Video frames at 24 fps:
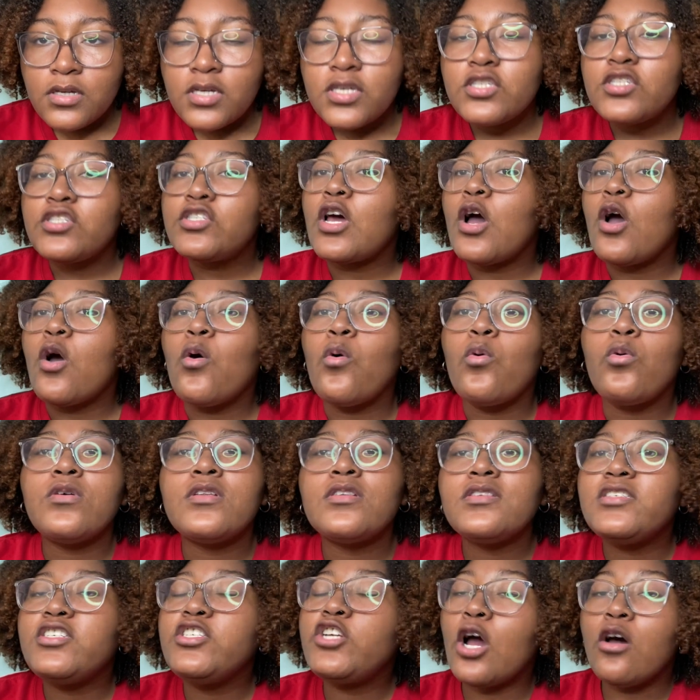So
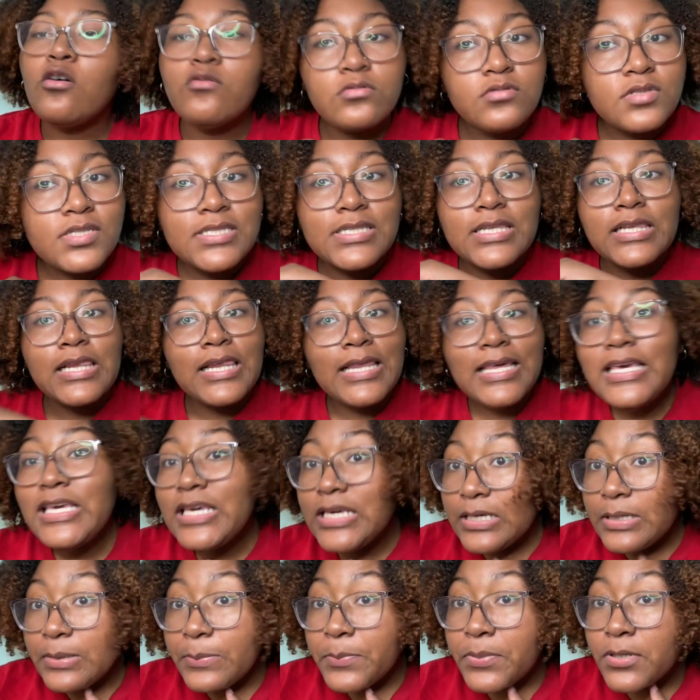don't
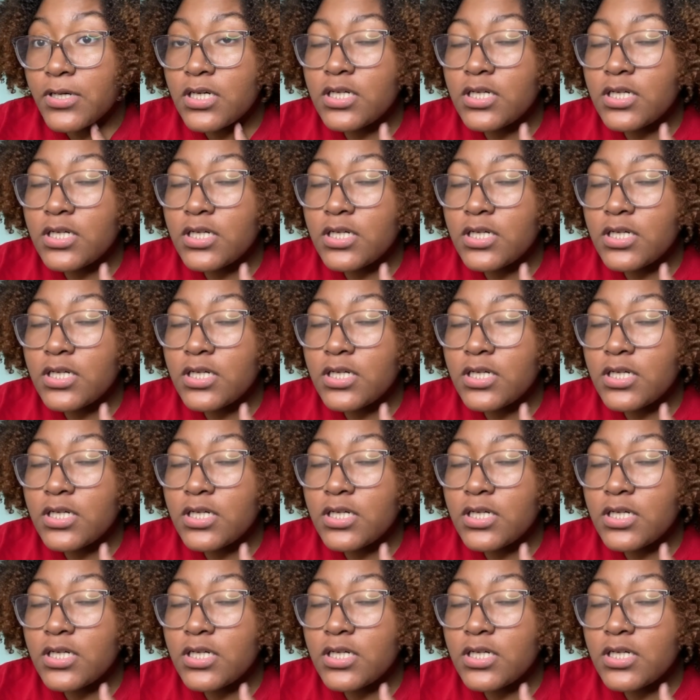sleep.